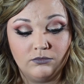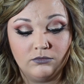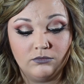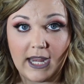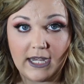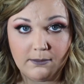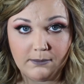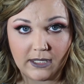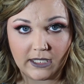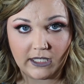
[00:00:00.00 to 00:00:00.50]

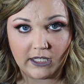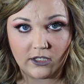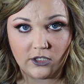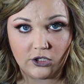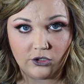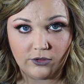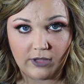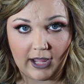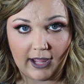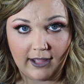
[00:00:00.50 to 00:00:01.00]
Anybody can
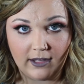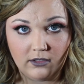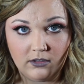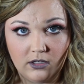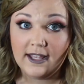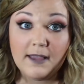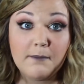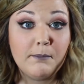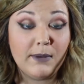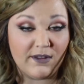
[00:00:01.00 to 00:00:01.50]
do that.
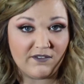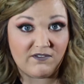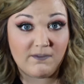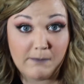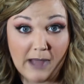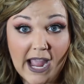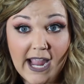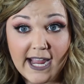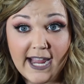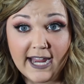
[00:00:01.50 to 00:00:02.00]
But if
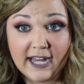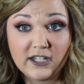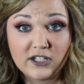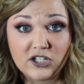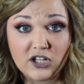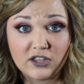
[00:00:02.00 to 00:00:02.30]
my hand is